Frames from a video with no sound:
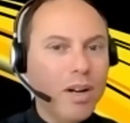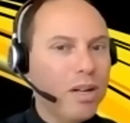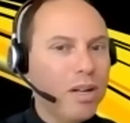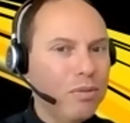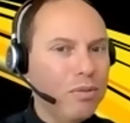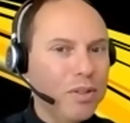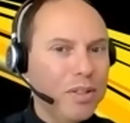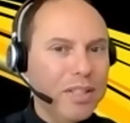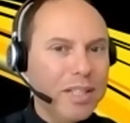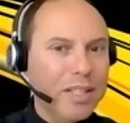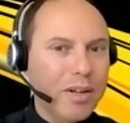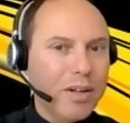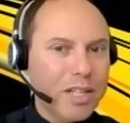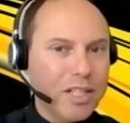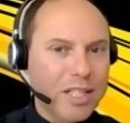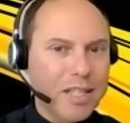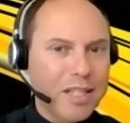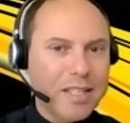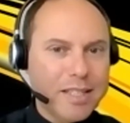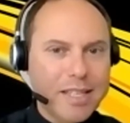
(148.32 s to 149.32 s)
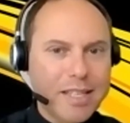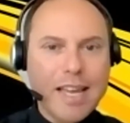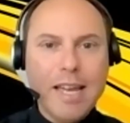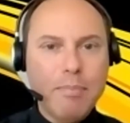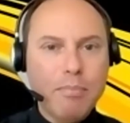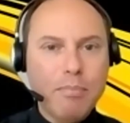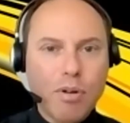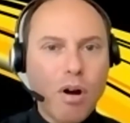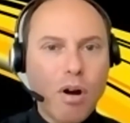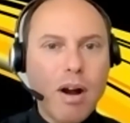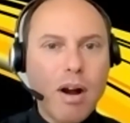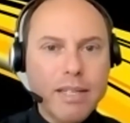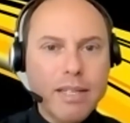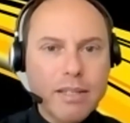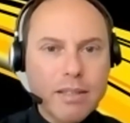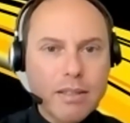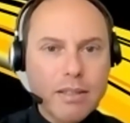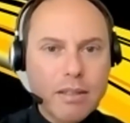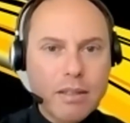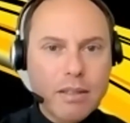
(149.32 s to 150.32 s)
quite often they're actually the same
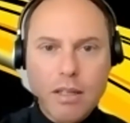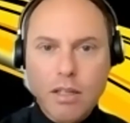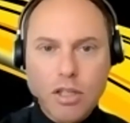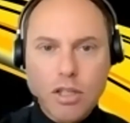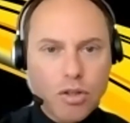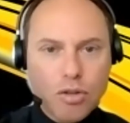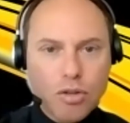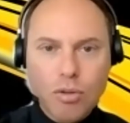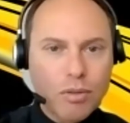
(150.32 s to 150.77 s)
price. They're just